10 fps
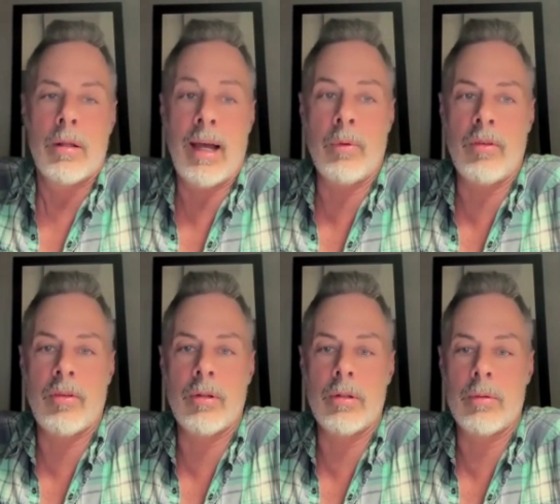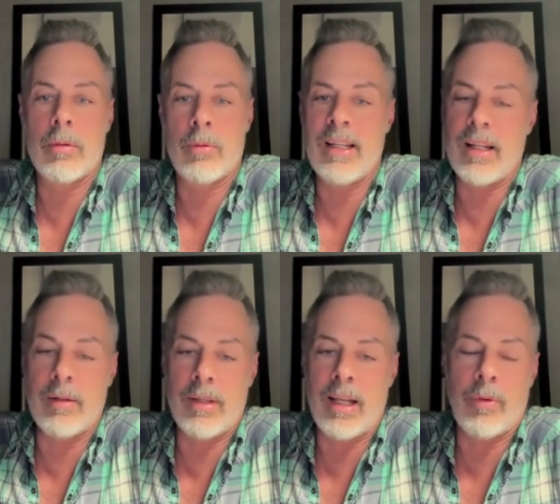that was we
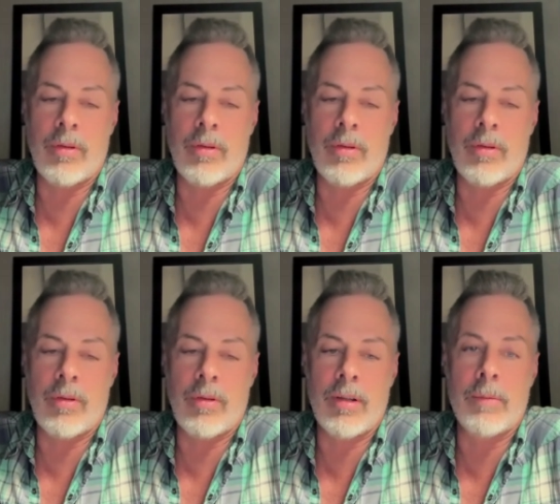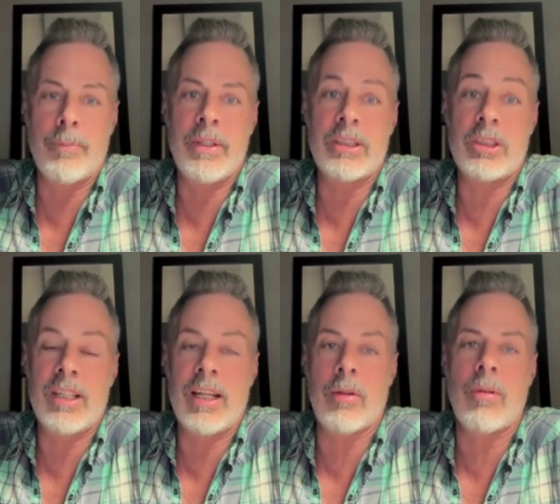met. That was not a beach
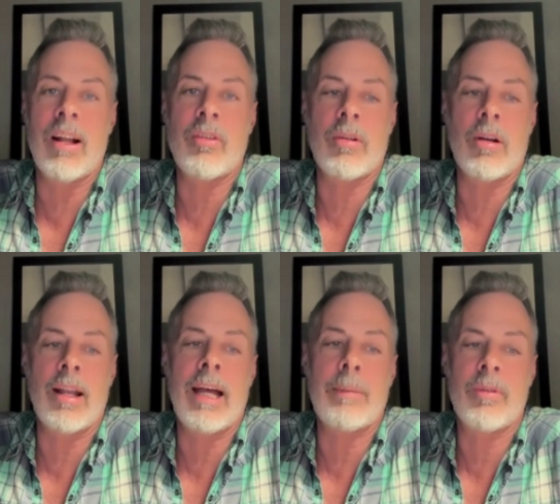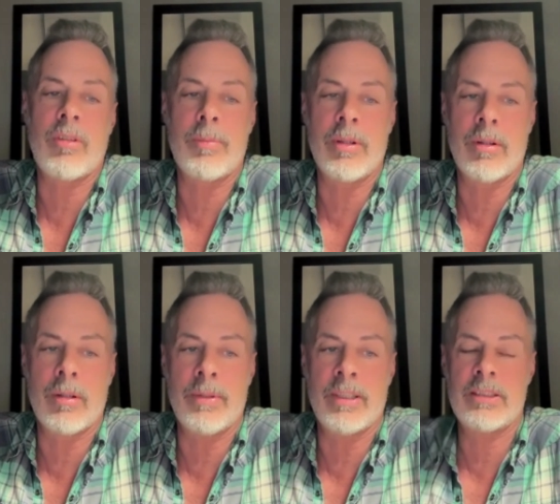day. The restaurant happens to be on the
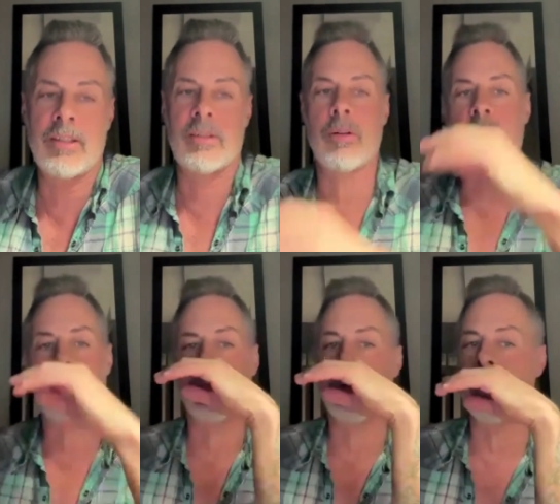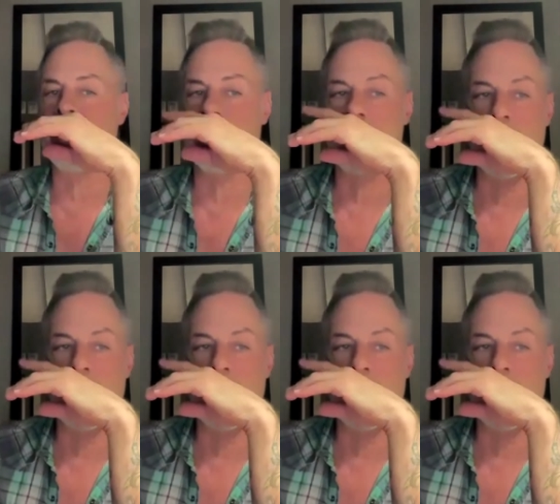beach. That's close to where I live, and